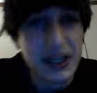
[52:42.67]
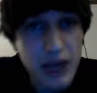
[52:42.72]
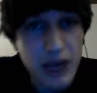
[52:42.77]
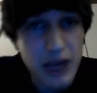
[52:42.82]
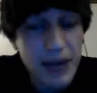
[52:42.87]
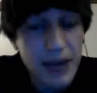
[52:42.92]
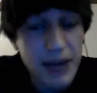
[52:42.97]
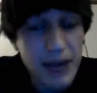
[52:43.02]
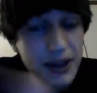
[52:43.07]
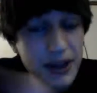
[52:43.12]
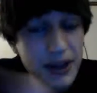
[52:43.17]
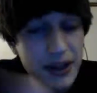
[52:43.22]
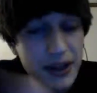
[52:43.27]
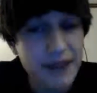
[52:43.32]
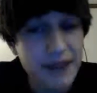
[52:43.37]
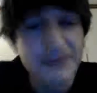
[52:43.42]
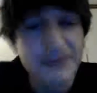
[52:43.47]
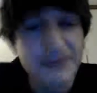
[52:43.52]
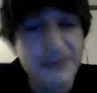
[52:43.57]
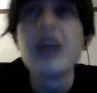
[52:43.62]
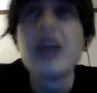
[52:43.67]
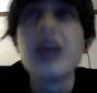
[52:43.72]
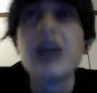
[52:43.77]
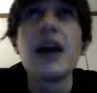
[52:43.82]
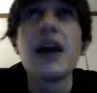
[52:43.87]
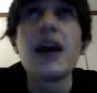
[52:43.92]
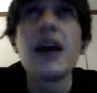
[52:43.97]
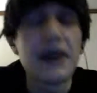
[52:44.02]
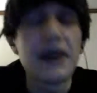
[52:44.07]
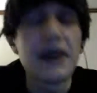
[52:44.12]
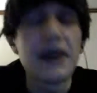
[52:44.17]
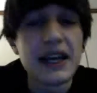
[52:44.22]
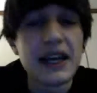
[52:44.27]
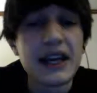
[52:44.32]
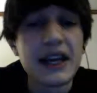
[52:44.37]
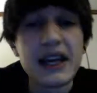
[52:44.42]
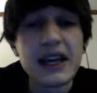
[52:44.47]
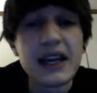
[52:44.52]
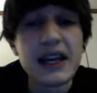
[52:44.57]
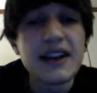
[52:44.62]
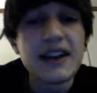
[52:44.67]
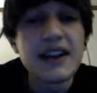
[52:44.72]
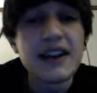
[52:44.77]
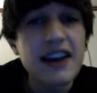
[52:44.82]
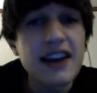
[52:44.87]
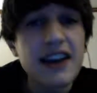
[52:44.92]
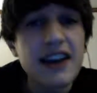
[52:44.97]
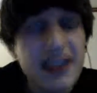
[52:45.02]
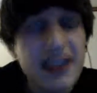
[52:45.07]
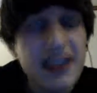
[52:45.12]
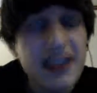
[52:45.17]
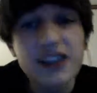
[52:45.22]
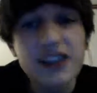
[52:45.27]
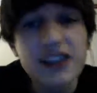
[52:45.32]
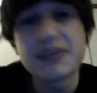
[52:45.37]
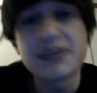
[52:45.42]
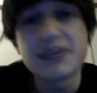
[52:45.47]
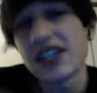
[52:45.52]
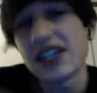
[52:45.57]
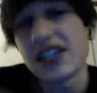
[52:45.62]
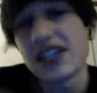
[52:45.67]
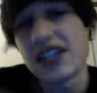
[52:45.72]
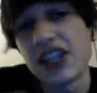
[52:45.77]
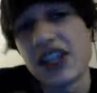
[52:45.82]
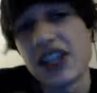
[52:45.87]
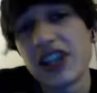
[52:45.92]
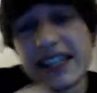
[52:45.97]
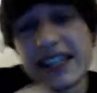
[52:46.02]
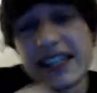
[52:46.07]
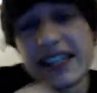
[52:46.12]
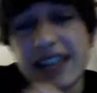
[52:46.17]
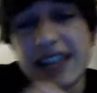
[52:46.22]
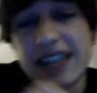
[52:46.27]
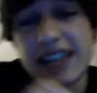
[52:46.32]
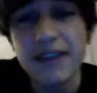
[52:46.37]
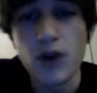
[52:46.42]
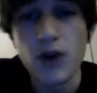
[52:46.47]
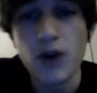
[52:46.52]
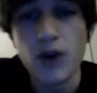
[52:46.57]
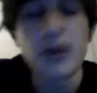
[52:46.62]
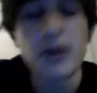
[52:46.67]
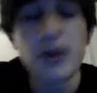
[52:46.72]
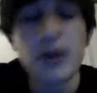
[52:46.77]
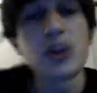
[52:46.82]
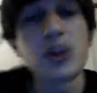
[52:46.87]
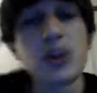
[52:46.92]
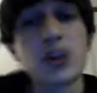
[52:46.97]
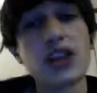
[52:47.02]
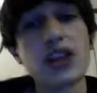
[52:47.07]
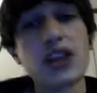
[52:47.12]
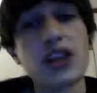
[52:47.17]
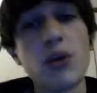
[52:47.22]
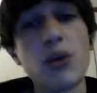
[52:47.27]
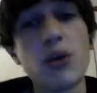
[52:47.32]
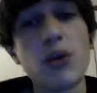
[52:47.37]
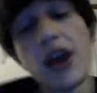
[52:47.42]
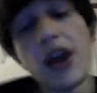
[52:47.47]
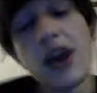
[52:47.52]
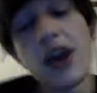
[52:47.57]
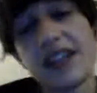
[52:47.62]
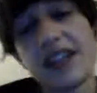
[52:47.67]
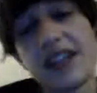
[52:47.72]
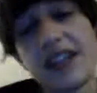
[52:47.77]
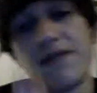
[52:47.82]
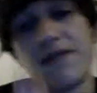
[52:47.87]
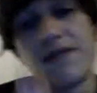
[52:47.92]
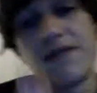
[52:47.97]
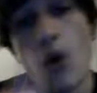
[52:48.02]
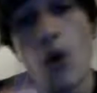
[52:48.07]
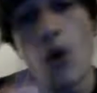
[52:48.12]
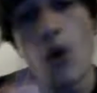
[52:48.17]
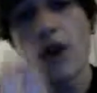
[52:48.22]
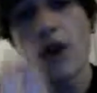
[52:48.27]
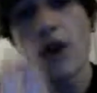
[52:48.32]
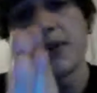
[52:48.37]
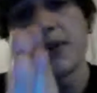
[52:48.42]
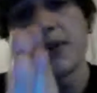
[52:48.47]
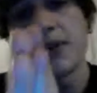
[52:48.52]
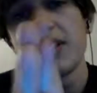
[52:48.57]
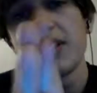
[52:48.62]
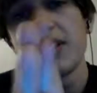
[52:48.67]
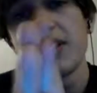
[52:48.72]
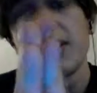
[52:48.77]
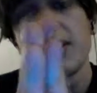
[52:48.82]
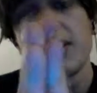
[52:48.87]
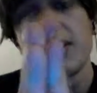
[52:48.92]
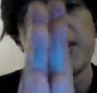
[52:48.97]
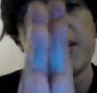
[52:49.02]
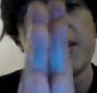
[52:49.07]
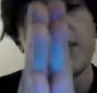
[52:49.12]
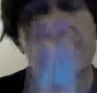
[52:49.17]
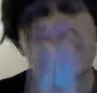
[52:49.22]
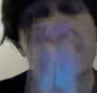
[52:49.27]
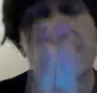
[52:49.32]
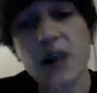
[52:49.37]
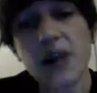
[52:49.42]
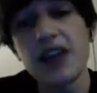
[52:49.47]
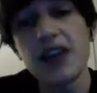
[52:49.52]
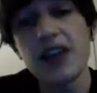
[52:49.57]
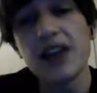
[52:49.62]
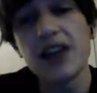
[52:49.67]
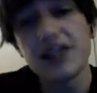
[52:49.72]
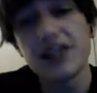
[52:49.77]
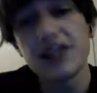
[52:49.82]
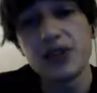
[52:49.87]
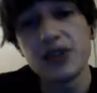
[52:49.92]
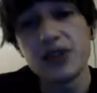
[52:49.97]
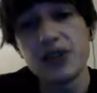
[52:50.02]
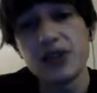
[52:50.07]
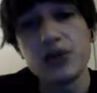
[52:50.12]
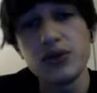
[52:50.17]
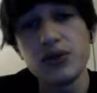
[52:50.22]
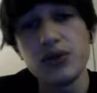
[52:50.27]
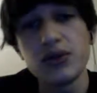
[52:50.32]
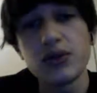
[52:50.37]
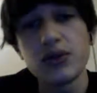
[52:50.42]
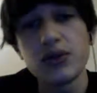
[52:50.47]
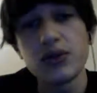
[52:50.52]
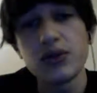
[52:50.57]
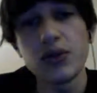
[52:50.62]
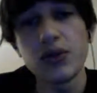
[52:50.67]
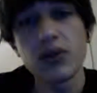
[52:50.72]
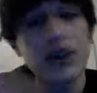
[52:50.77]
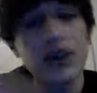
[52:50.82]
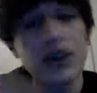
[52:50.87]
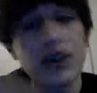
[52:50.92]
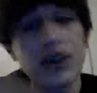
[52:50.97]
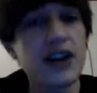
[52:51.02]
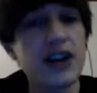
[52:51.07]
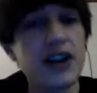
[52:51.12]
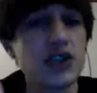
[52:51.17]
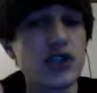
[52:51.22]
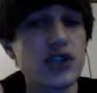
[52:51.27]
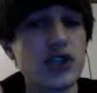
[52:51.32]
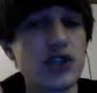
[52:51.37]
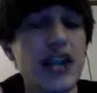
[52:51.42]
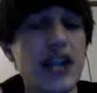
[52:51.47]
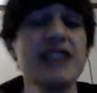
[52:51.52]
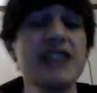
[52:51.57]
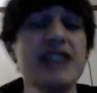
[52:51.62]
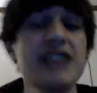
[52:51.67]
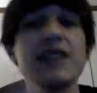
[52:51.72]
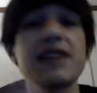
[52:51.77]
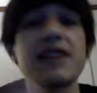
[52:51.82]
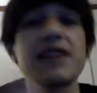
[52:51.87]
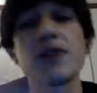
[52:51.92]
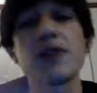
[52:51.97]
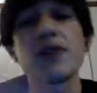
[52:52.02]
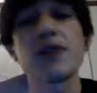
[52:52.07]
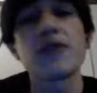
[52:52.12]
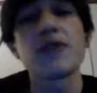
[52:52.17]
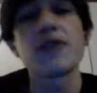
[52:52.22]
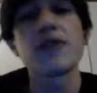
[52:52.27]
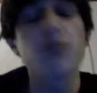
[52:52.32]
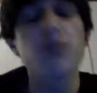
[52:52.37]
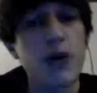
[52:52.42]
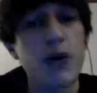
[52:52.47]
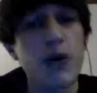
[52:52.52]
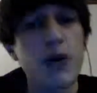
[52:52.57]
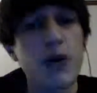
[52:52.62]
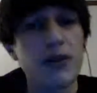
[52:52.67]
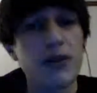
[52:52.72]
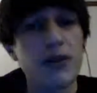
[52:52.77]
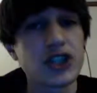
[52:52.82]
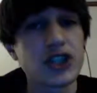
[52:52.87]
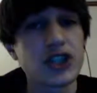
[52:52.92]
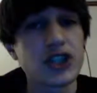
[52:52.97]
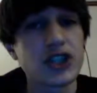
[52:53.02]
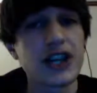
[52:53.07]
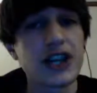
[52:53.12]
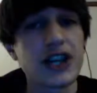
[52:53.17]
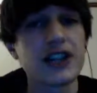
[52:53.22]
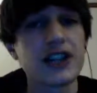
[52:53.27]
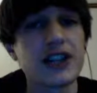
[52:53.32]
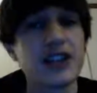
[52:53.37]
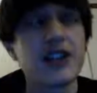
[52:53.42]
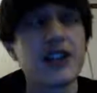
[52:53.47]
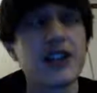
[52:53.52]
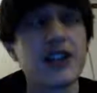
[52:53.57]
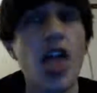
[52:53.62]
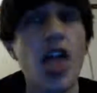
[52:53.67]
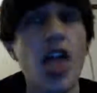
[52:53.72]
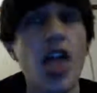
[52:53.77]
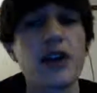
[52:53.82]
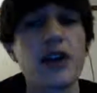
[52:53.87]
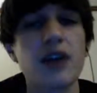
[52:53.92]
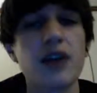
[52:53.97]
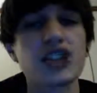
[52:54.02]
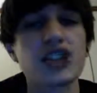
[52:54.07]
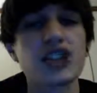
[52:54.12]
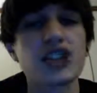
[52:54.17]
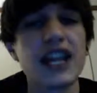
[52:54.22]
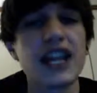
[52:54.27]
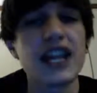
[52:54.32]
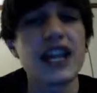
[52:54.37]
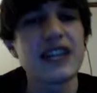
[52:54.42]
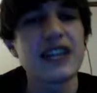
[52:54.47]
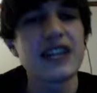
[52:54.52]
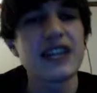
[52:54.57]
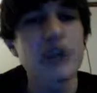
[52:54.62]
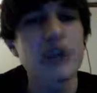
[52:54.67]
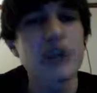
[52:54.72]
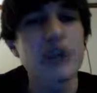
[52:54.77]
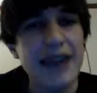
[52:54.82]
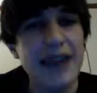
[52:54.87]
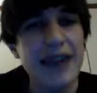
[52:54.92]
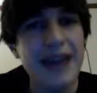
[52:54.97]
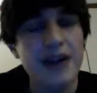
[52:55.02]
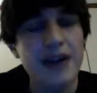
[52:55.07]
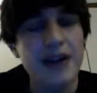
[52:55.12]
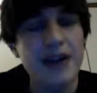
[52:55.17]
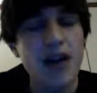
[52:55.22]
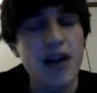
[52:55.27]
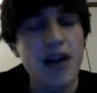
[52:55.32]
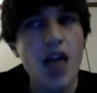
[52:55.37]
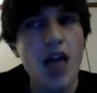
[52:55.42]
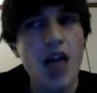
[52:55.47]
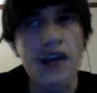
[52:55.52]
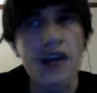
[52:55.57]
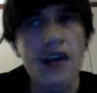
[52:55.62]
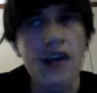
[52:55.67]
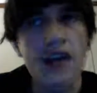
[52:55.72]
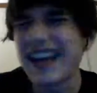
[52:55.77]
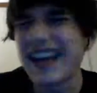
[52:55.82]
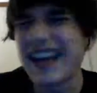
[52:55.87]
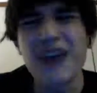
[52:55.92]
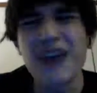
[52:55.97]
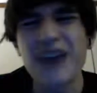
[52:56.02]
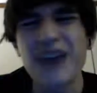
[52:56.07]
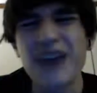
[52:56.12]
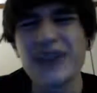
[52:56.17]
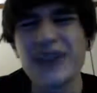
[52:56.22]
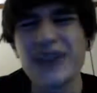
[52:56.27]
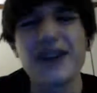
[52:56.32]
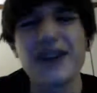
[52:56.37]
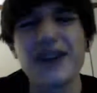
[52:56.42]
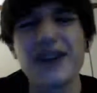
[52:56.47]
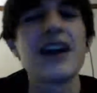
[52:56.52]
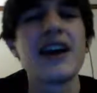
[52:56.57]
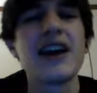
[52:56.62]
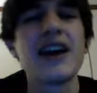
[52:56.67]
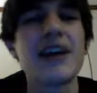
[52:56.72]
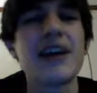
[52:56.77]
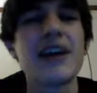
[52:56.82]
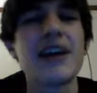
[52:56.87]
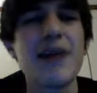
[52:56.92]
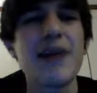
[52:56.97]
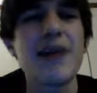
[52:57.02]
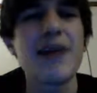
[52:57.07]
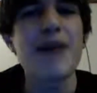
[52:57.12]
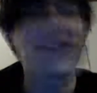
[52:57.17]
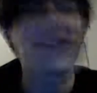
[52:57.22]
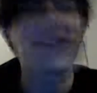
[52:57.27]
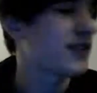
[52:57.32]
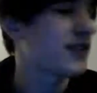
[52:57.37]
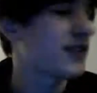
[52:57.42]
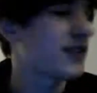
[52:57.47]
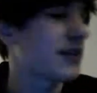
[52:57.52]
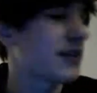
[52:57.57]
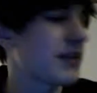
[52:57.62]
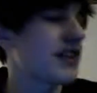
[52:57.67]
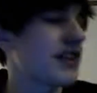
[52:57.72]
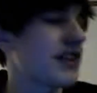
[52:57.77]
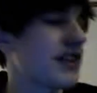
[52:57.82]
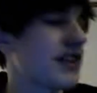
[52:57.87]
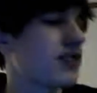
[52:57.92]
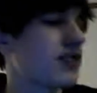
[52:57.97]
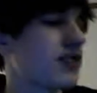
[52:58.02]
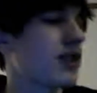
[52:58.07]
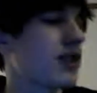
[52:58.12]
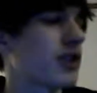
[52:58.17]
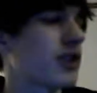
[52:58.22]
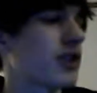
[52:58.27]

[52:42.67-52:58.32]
Because Wikipedia is reliable, you know. Anyway, Catholicism is actually the second form, which, while it did form parallel to Orthodox Christianity, is not the first form of Christianity to come out. God, what the fuck? Yeah, my mouth is all fucked up.